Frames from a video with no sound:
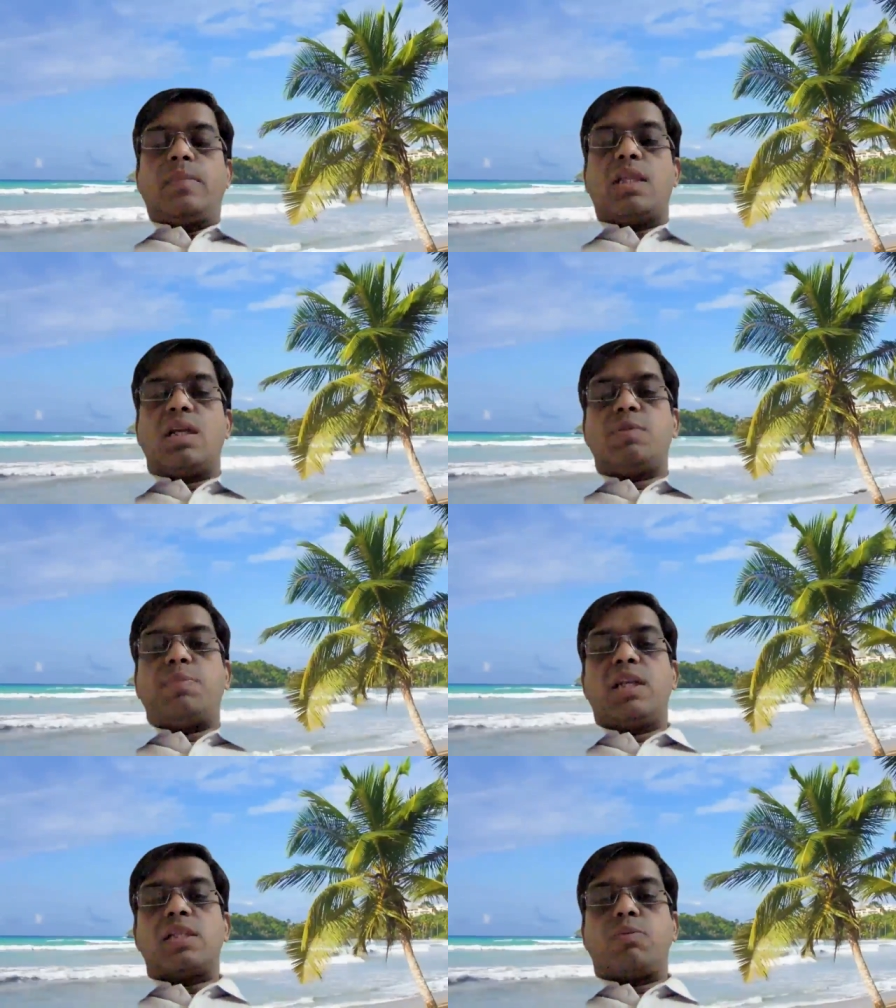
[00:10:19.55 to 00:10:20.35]
There is
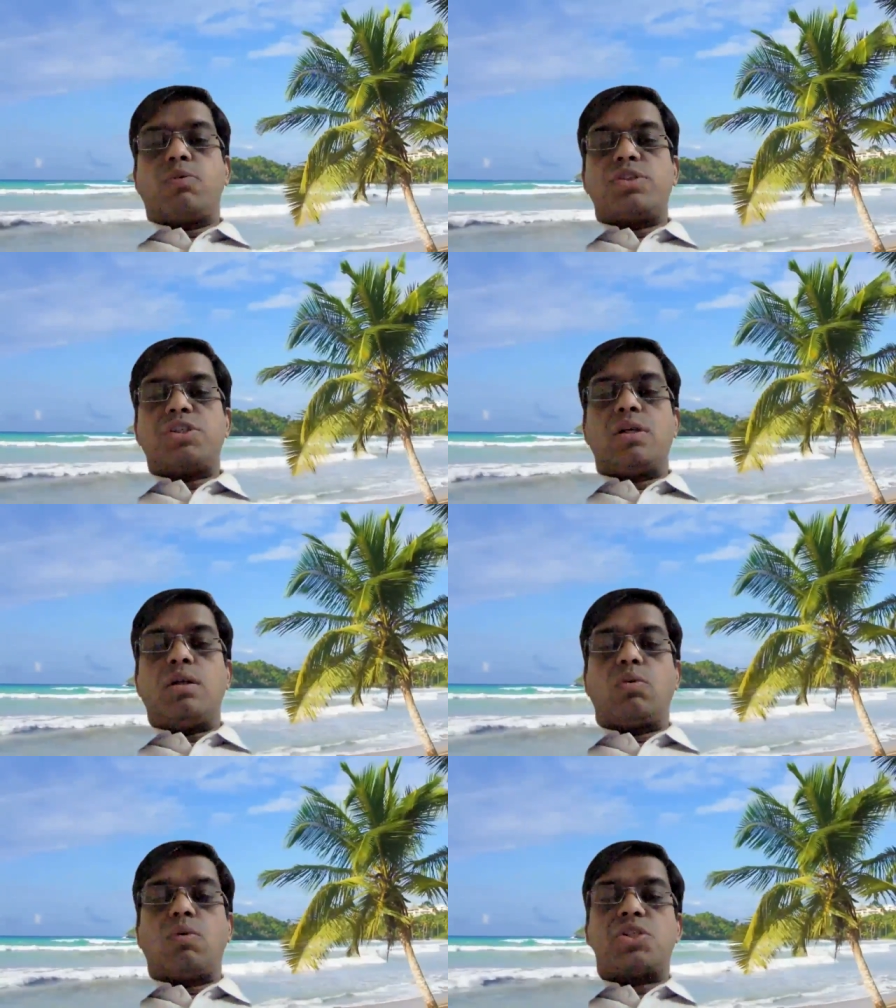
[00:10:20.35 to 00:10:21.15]
predisposition
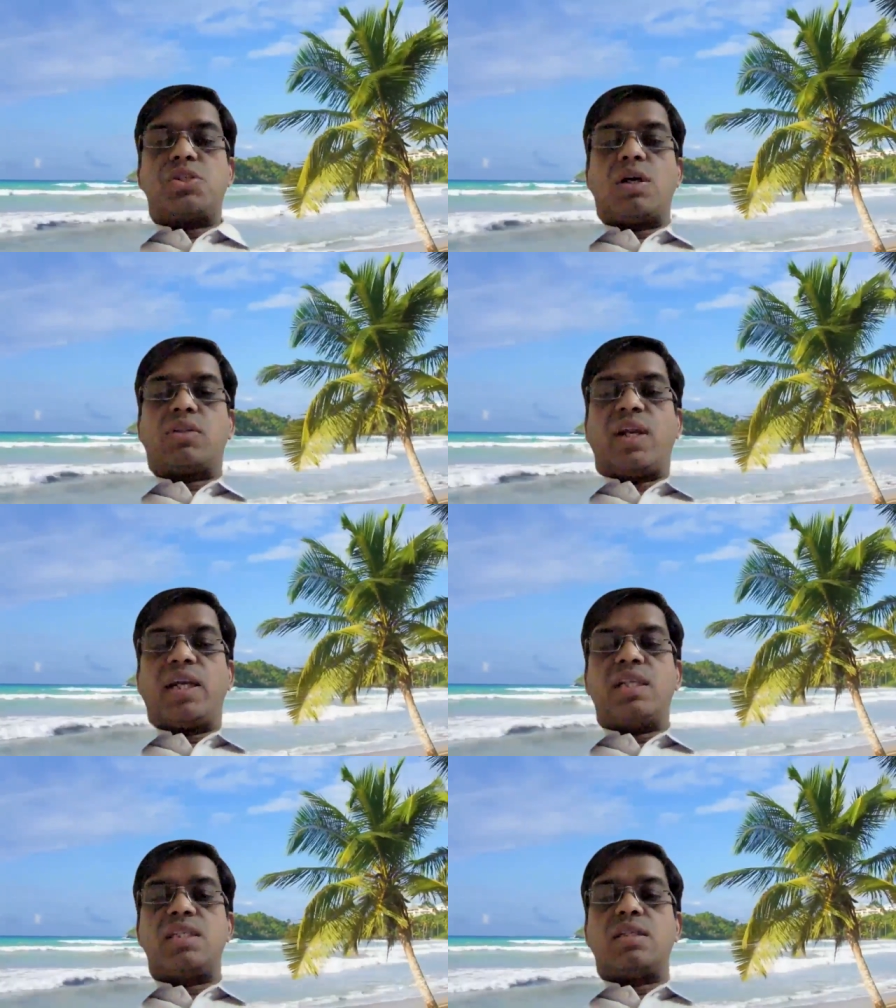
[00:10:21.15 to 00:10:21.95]
to
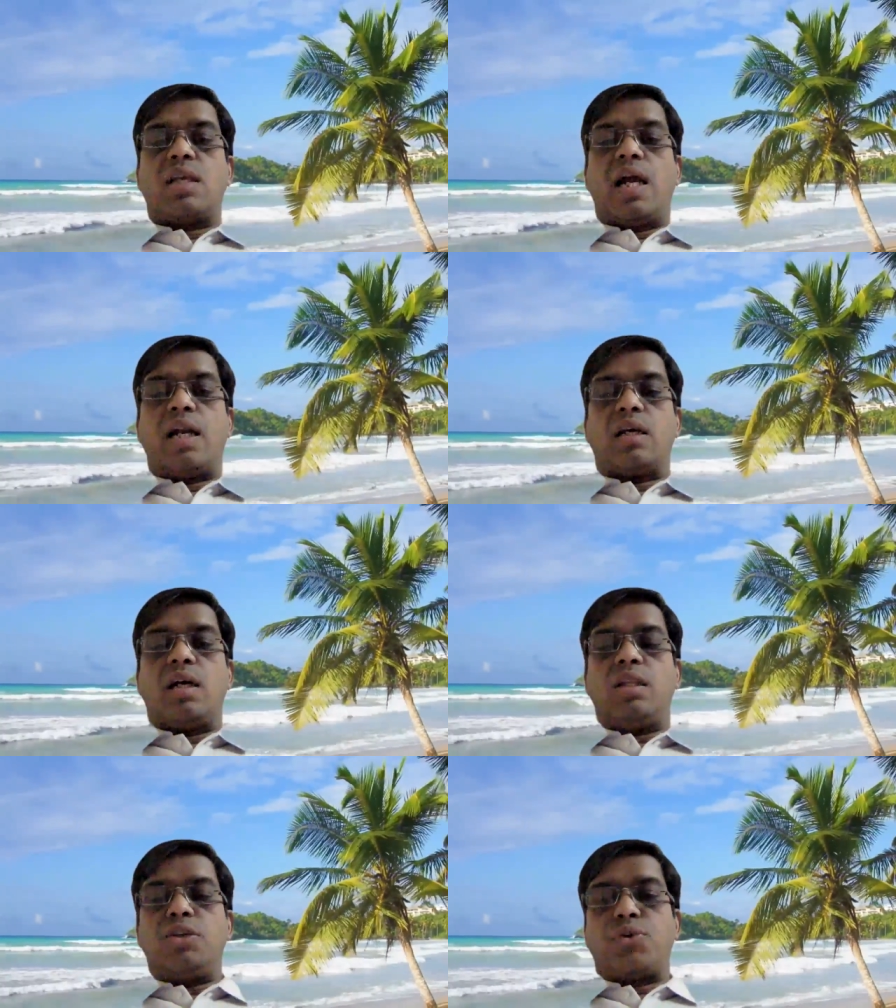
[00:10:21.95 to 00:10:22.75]
osteoarthritis at
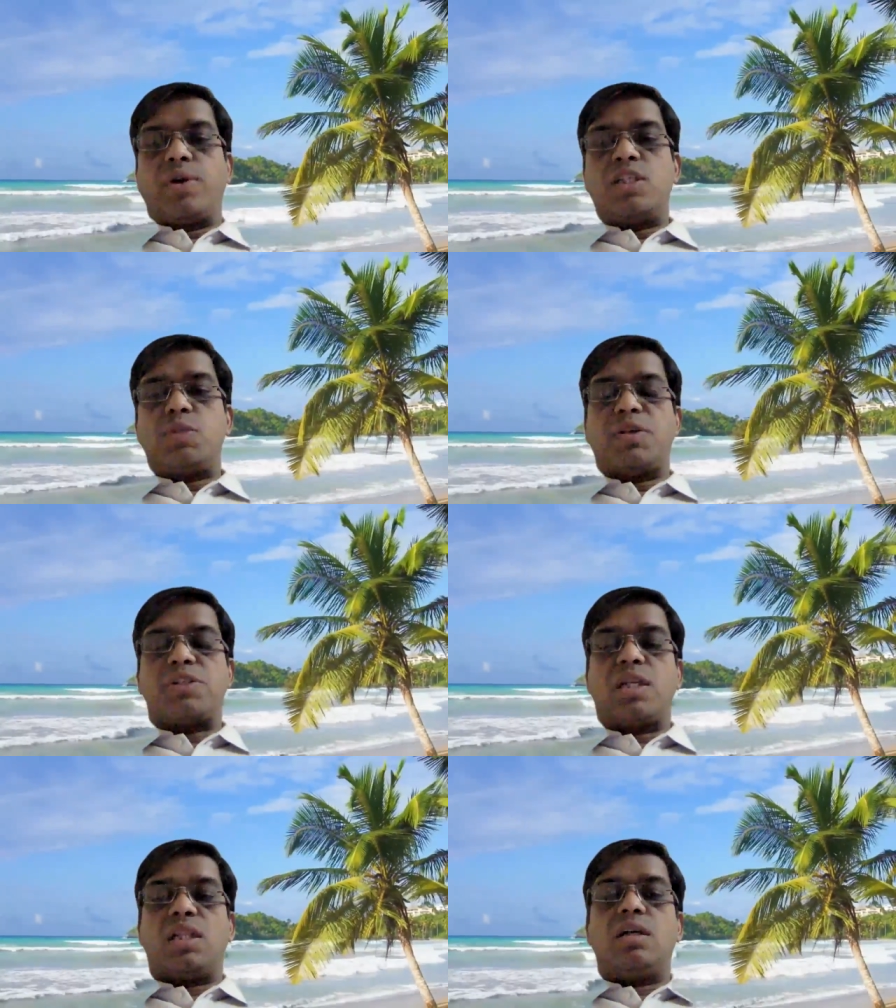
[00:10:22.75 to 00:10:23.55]
other joints,
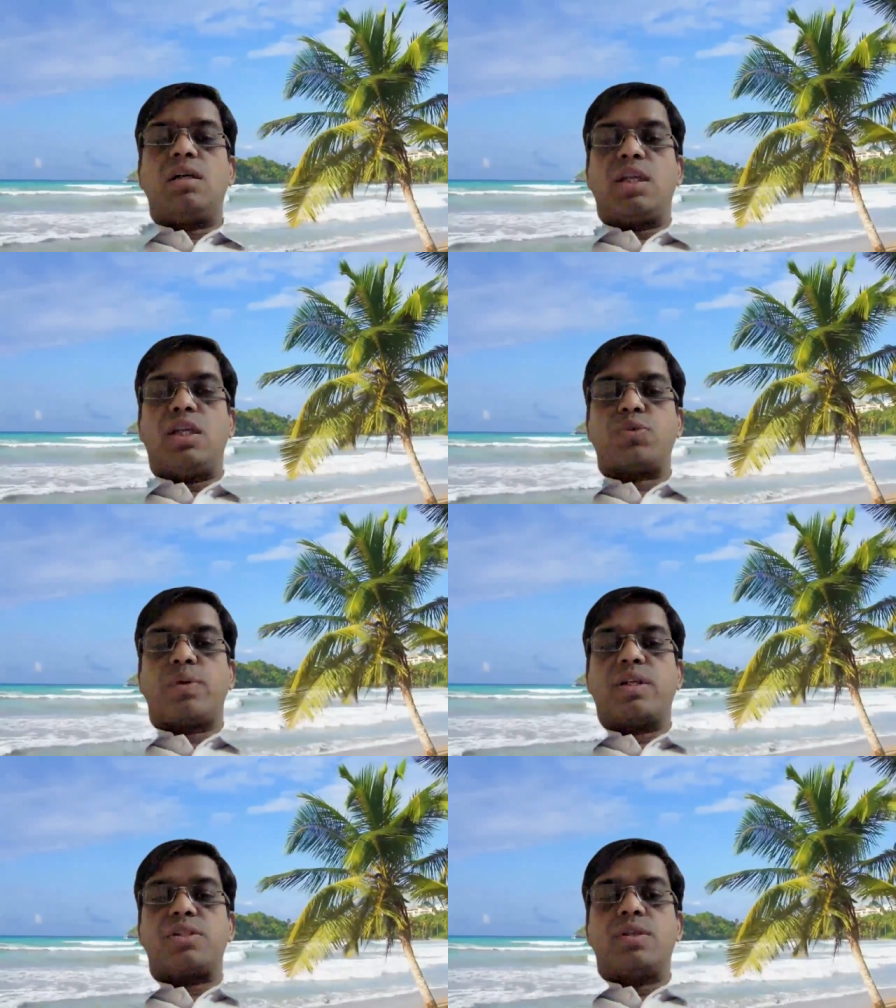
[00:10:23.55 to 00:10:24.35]
especially the knee
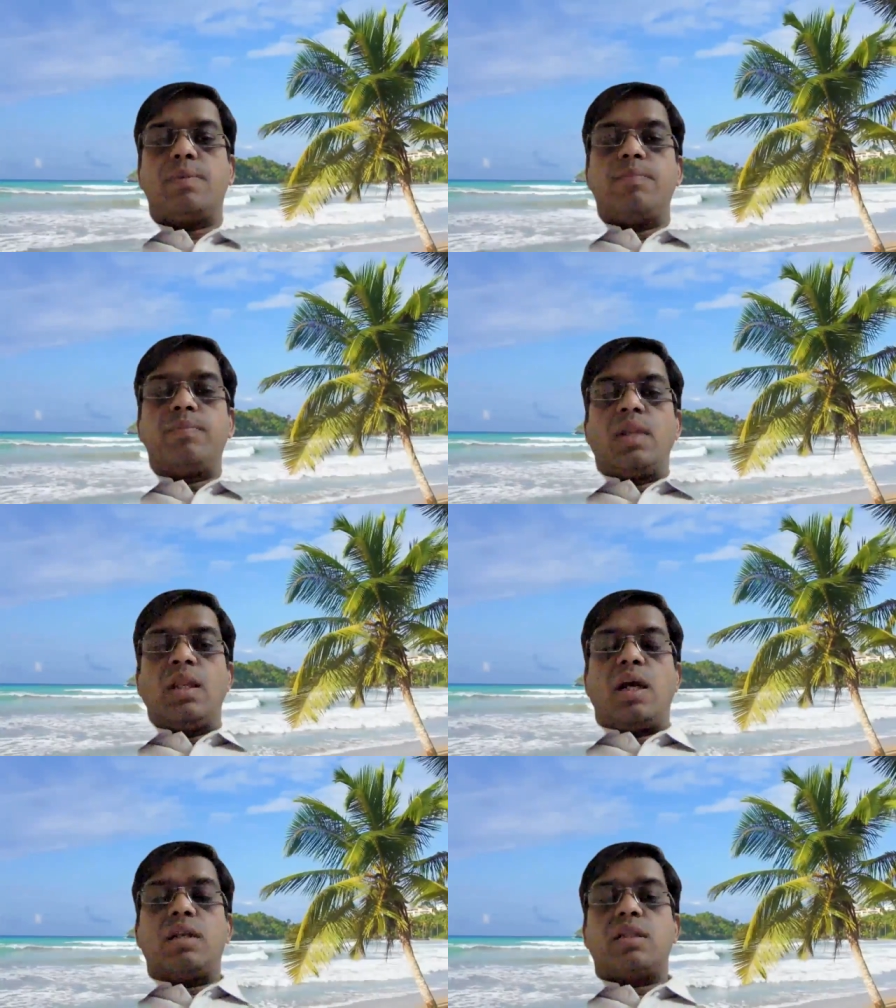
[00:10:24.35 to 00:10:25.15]
joints.
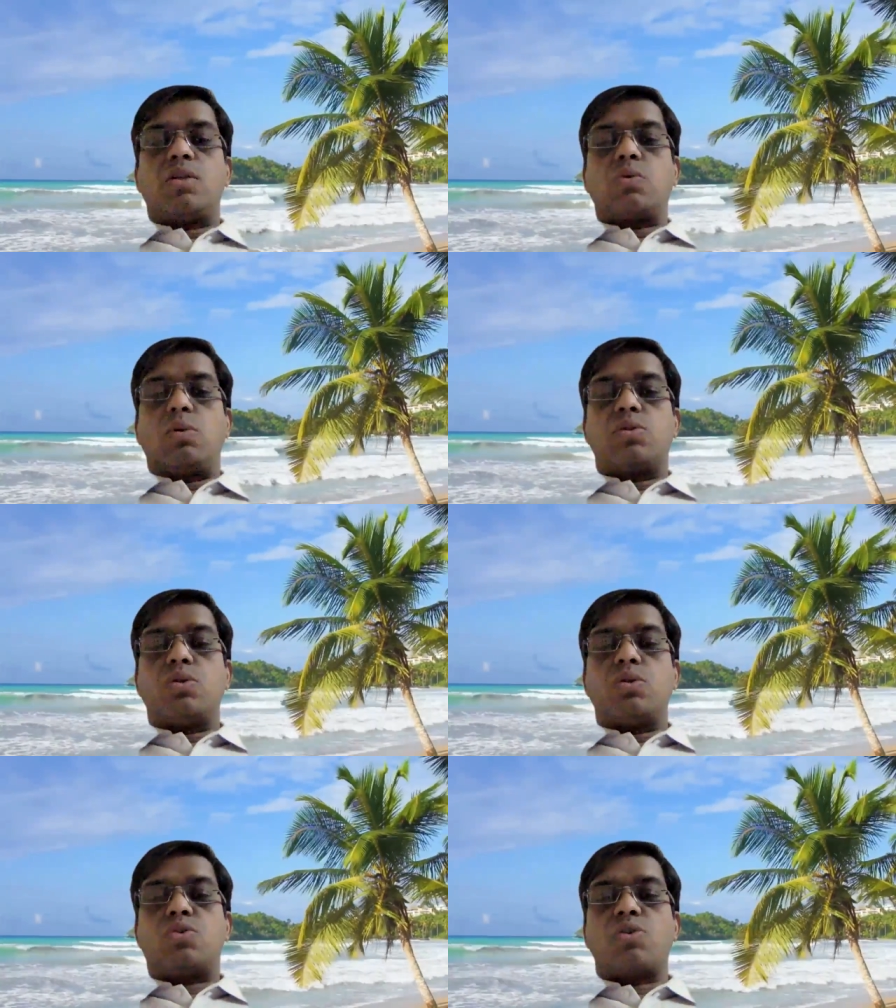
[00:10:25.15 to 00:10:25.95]
And there is also
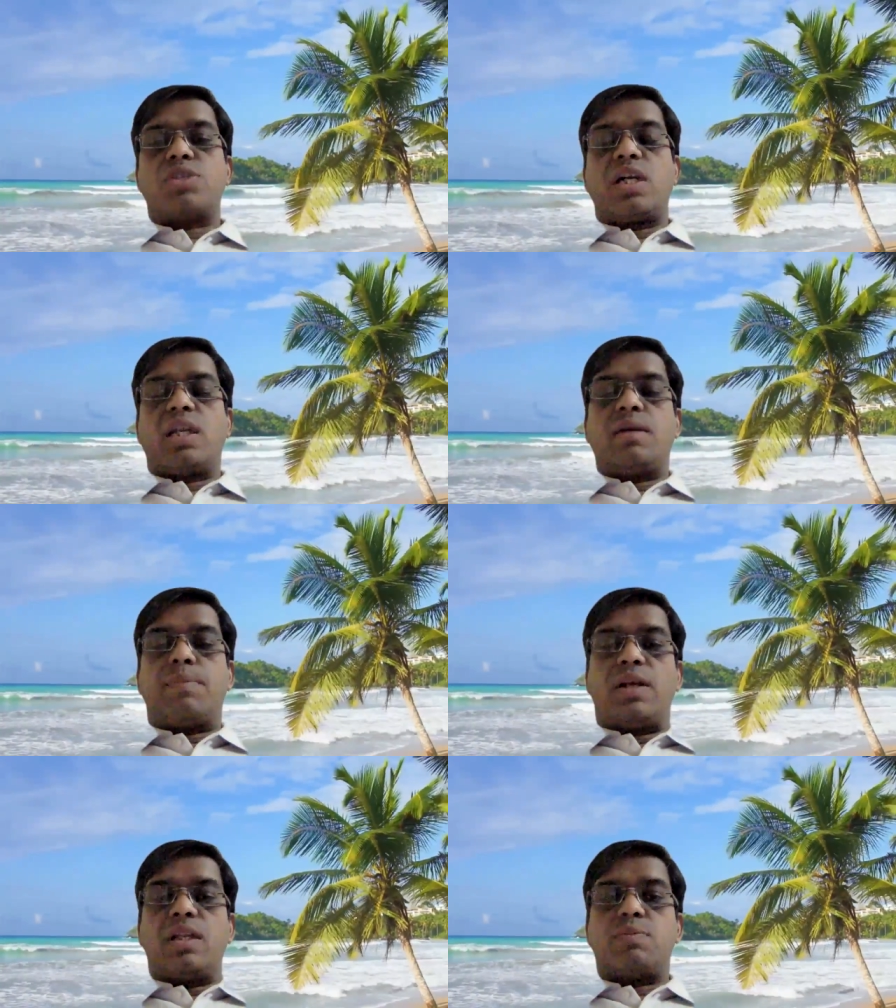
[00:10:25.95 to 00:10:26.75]
strong genetic
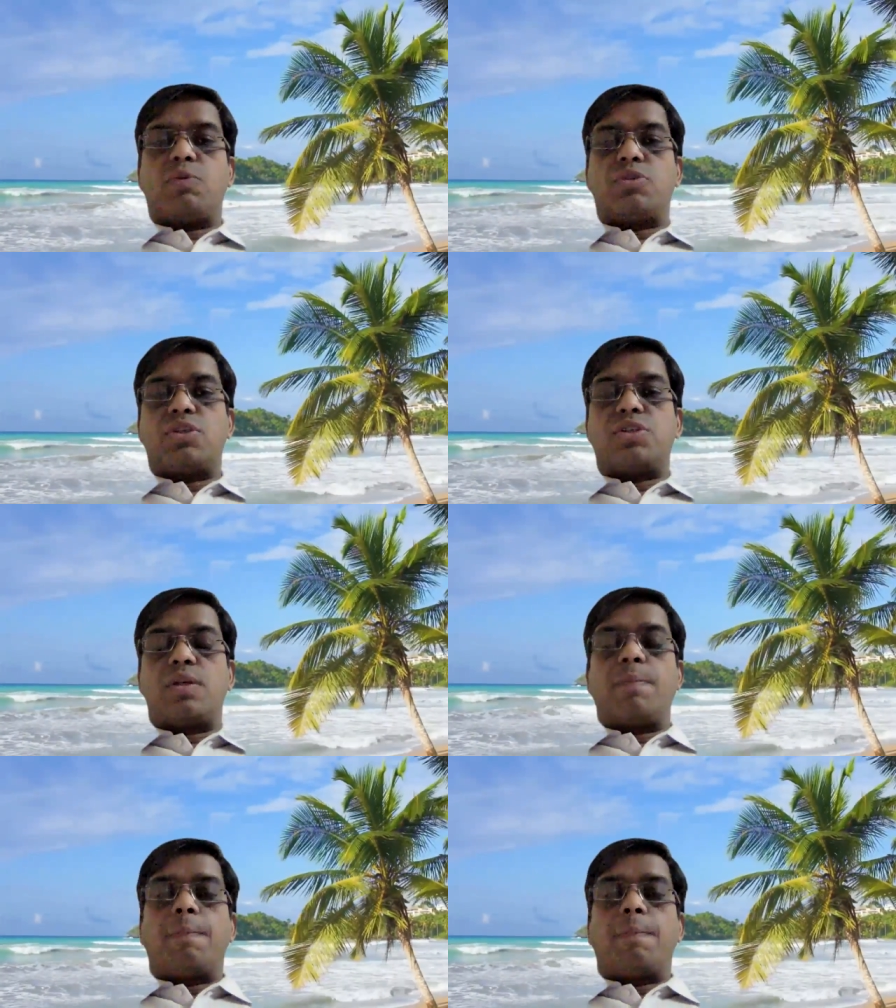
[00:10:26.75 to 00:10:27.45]
predisposition.